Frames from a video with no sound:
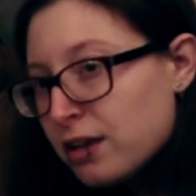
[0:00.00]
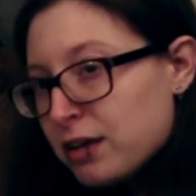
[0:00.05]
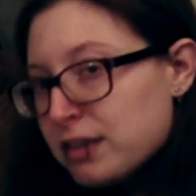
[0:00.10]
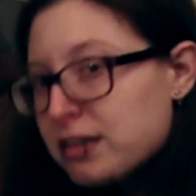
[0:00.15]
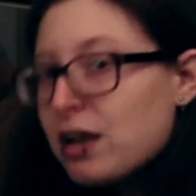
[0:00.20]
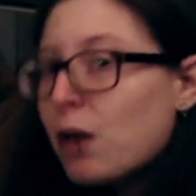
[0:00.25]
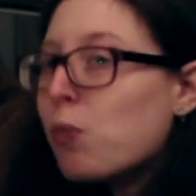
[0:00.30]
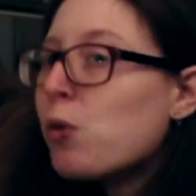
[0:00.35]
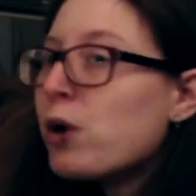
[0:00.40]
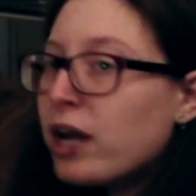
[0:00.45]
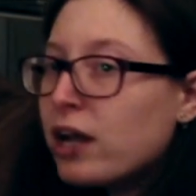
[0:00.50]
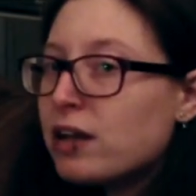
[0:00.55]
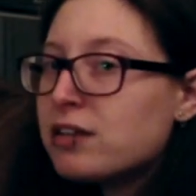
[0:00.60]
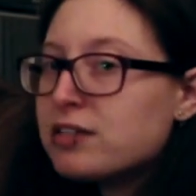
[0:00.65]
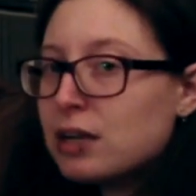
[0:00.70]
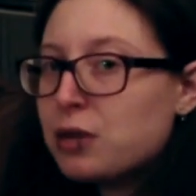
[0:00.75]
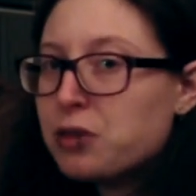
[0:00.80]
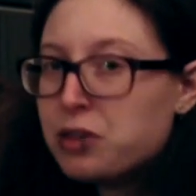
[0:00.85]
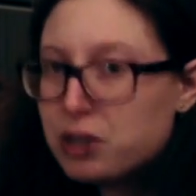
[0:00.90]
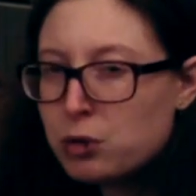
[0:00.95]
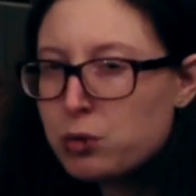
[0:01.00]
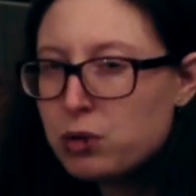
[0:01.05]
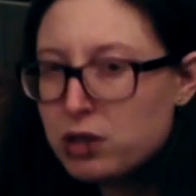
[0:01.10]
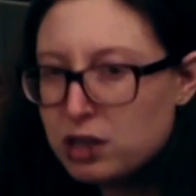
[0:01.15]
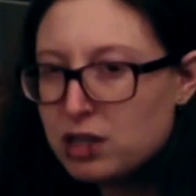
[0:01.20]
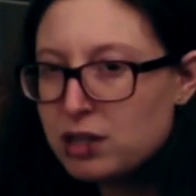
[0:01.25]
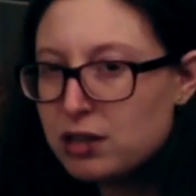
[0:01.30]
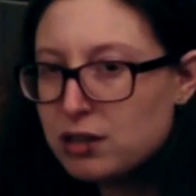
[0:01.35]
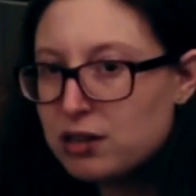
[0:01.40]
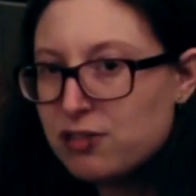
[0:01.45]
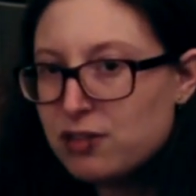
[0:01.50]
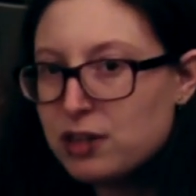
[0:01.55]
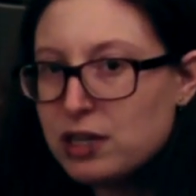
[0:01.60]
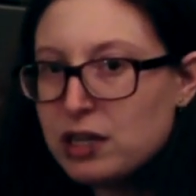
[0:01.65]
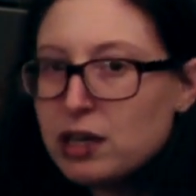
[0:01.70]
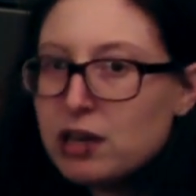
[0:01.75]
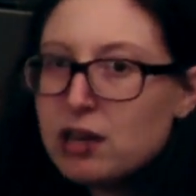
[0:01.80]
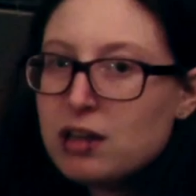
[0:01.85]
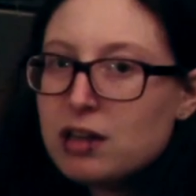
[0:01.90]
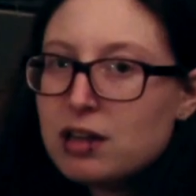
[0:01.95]
someone else out there will think is
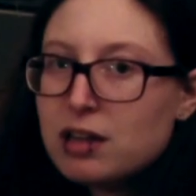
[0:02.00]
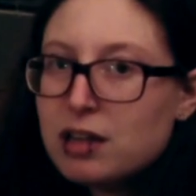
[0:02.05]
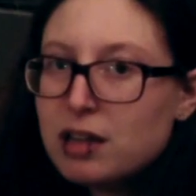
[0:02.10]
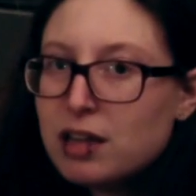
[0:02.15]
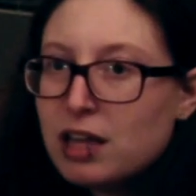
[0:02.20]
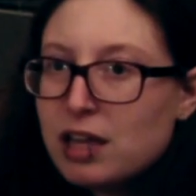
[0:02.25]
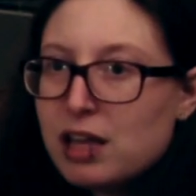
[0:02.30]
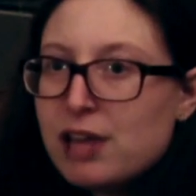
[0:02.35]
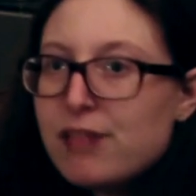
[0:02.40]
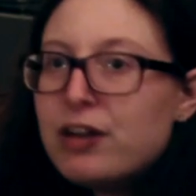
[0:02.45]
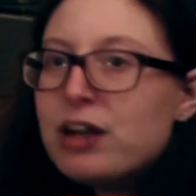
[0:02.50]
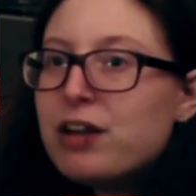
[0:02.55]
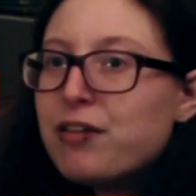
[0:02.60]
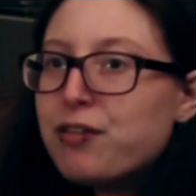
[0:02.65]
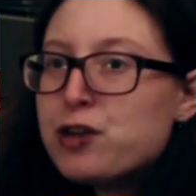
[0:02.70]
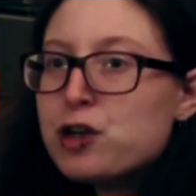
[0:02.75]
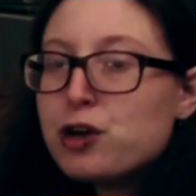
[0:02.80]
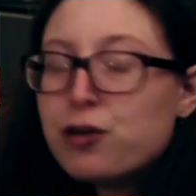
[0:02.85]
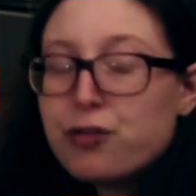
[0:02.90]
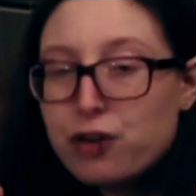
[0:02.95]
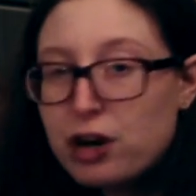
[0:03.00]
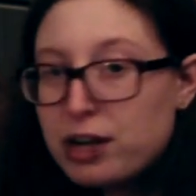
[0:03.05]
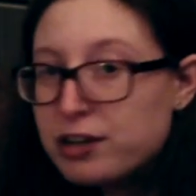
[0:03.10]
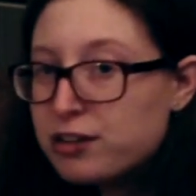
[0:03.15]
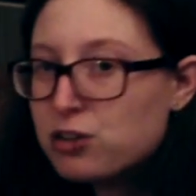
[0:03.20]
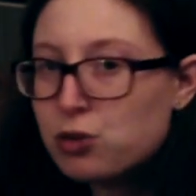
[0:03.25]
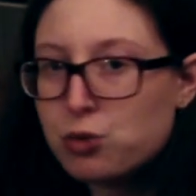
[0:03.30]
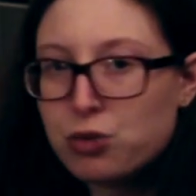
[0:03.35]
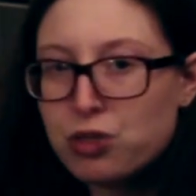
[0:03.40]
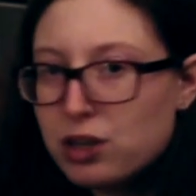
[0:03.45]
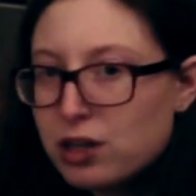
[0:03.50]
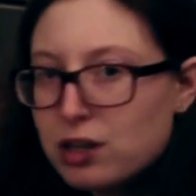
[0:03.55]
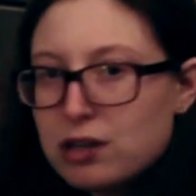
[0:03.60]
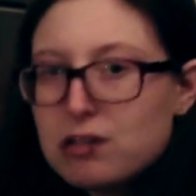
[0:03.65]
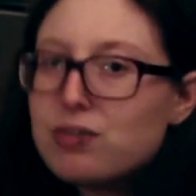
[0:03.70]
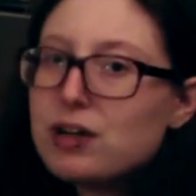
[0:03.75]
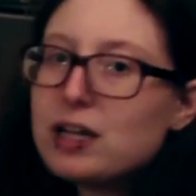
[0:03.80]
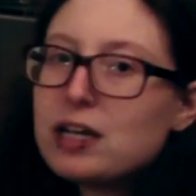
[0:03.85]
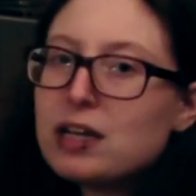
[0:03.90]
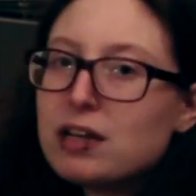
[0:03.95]
funny. Even if your friends don't think
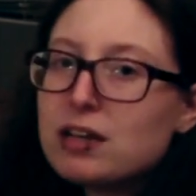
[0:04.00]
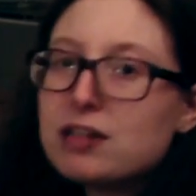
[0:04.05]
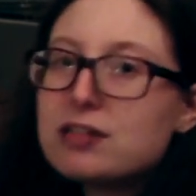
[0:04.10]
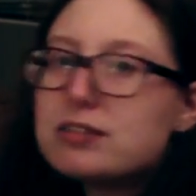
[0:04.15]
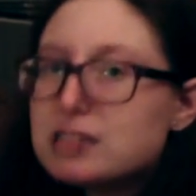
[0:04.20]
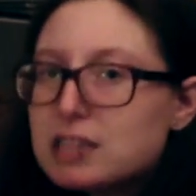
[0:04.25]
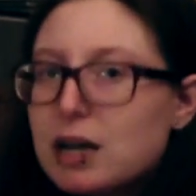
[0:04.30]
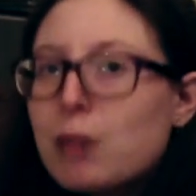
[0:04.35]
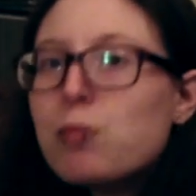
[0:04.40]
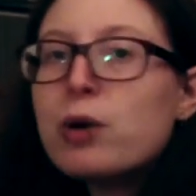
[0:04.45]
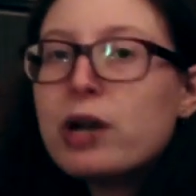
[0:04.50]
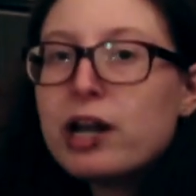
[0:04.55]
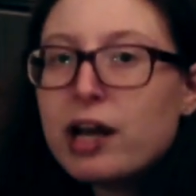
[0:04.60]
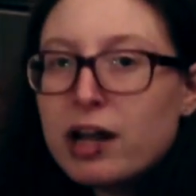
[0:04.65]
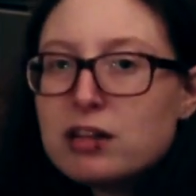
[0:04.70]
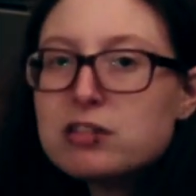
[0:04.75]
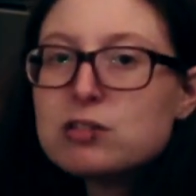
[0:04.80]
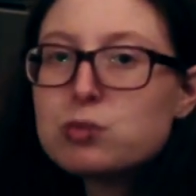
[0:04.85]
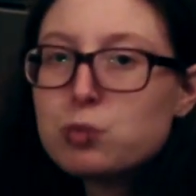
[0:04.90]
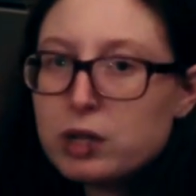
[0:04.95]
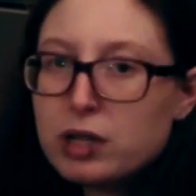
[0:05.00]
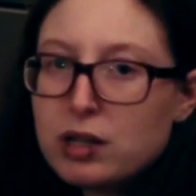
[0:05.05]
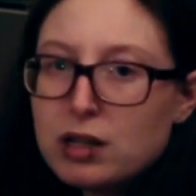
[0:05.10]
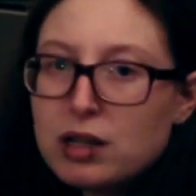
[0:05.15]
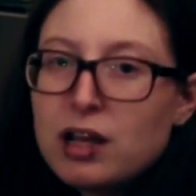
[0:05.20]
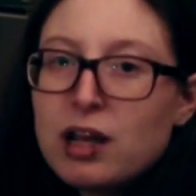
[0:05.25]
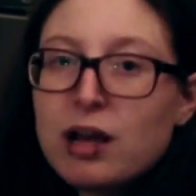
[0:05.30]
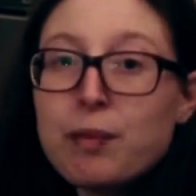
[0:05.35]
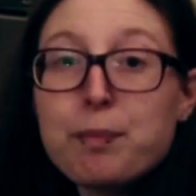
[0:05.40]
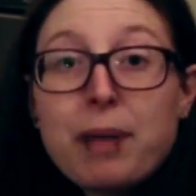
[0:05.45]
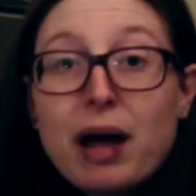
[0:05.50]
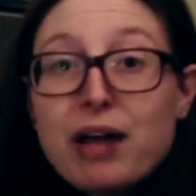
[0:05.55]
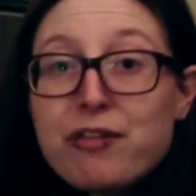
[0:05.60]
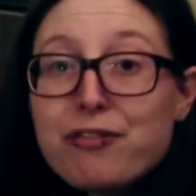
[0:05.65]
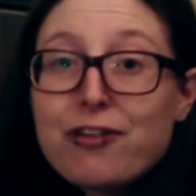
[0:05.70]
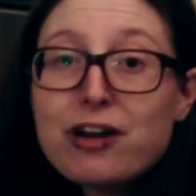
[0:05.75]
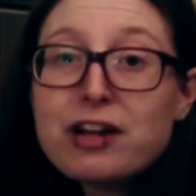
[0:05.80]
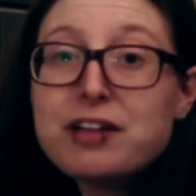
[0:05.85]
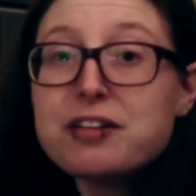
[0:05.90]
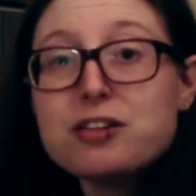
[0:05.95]
it's funny, someone else will. My
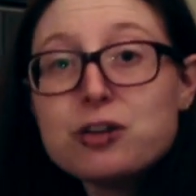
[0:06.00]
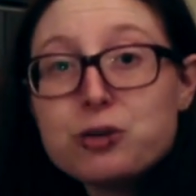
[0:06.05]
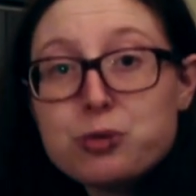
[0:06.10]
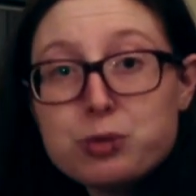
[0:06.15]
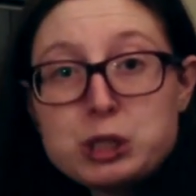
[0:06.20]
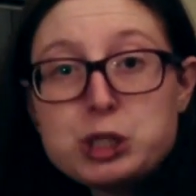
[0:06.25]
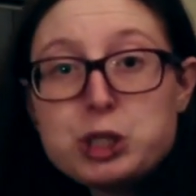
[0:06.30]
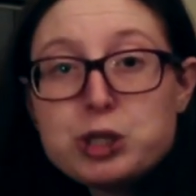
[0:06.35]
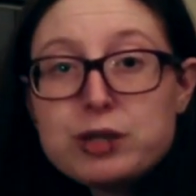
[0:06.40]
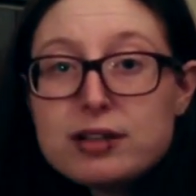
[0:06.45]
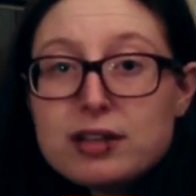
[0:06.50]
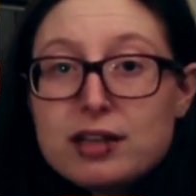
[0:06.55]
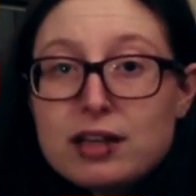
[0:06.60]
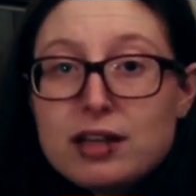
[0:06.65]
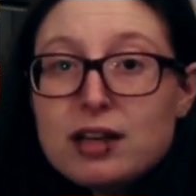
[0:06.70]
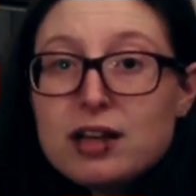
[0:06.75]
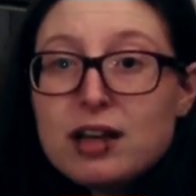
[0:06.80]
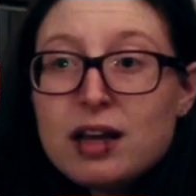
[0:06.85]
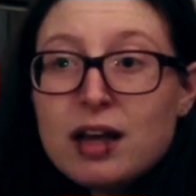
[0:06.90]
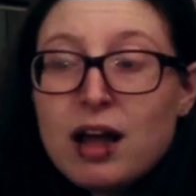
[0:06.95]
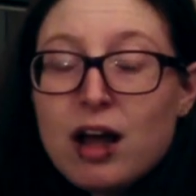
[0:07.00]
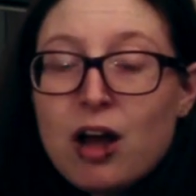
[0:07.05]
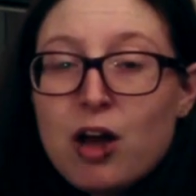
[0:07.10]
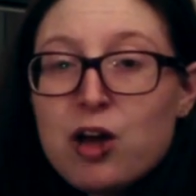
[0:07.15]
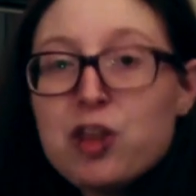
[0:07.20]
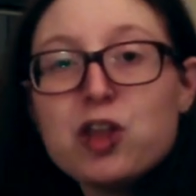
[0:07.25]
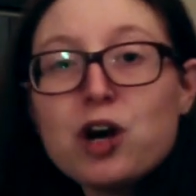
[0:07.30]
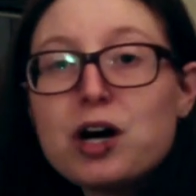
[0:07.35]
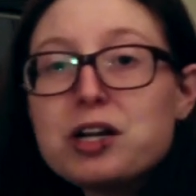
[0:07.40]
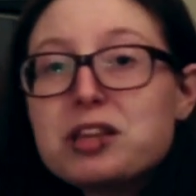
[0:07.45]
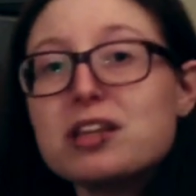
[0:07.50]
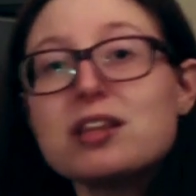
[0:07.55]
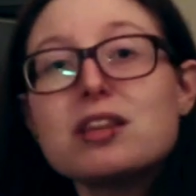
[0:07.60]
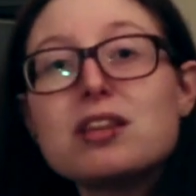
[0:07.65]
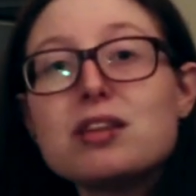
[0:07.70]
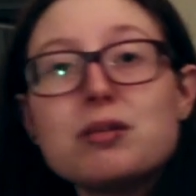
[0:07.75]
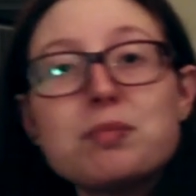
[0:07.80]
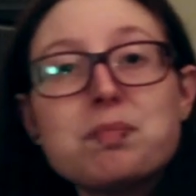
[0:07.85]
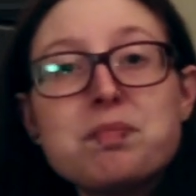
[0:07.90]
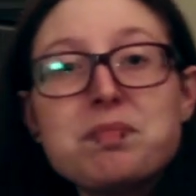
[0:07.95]
friends originally thought that
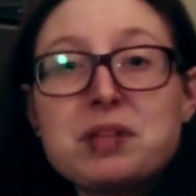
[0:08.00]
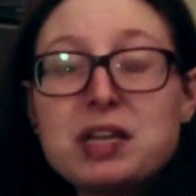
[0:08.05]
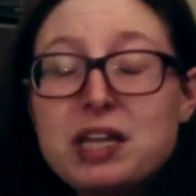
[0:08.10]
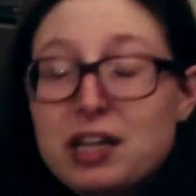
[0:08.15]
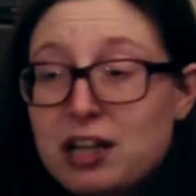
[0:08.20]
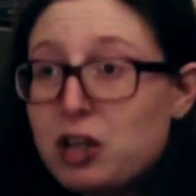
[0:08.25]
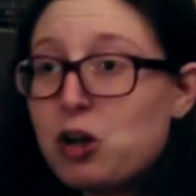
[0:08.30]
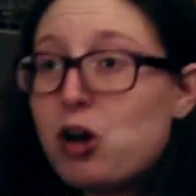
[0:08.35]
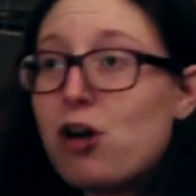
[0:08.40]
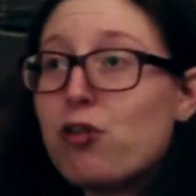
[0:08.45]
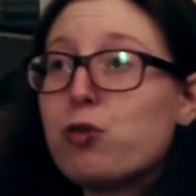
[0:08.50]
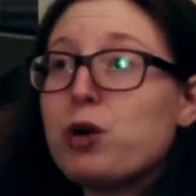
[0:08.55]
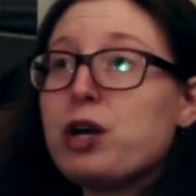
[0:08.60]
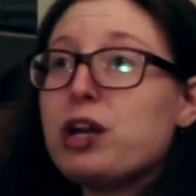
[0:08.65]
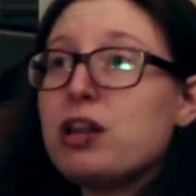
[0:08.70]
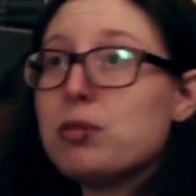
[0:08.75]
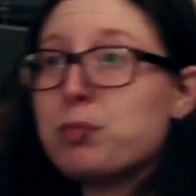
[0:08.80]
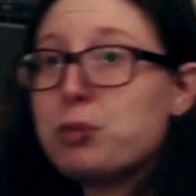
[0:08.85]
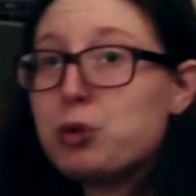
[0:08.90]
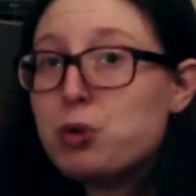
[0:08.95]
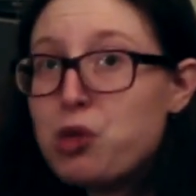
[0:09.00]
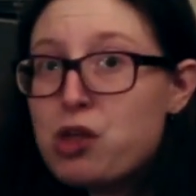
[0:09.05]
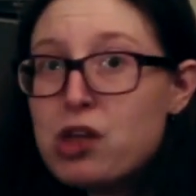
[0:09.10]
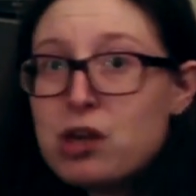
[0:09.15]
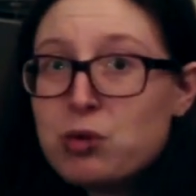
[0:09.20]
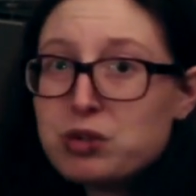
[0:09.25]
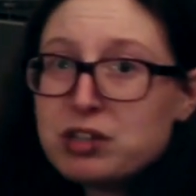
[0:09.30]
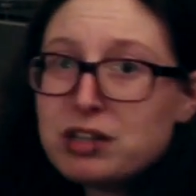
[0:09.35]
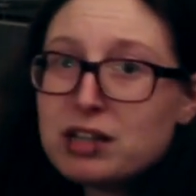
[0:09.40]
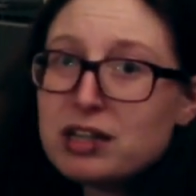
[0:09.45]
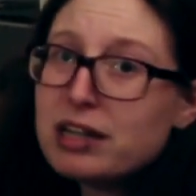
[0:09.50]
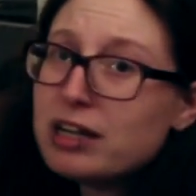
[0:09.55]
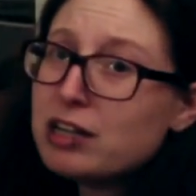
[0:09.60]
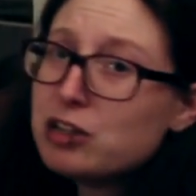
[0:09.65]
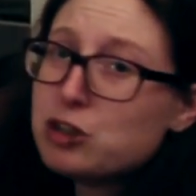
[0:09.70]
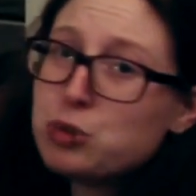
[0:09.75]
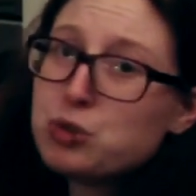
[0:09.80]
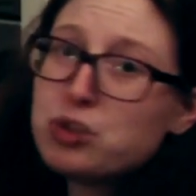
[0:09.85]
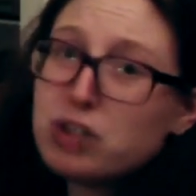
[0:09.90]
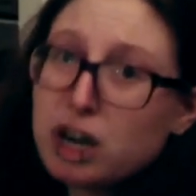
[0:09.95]
the killing off Winnie the Pooh thing was a little
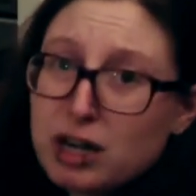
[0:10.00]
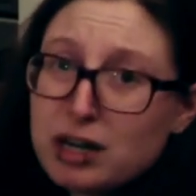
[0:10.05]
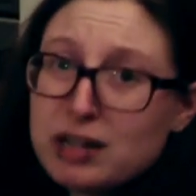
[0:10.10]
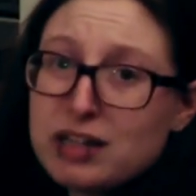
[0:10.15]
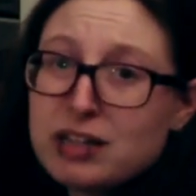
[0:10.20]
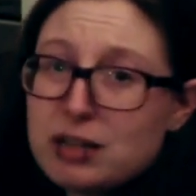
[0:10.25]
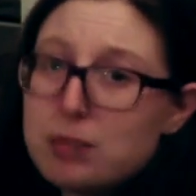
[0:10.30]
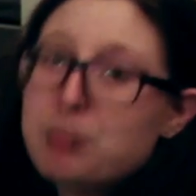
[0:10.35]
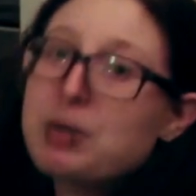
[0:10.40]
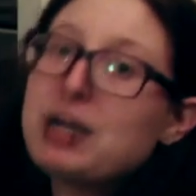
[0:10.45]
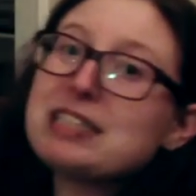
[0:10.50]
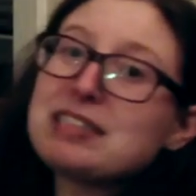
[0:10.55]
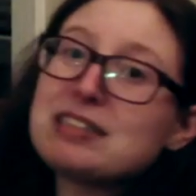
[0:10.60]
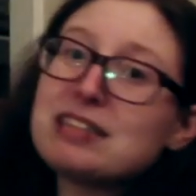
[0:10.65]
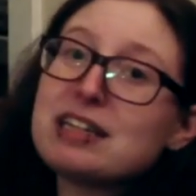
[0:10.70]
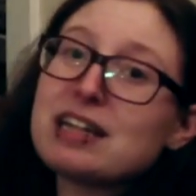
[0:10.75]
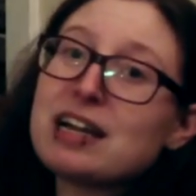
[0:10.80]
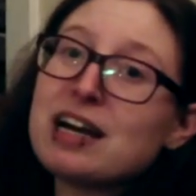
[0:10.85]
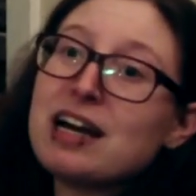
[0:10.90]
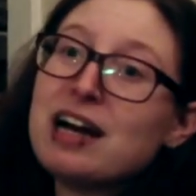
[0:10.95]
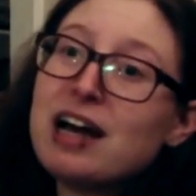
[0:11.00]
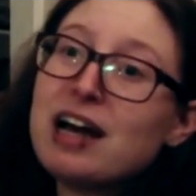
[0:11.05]
too dark and depressing.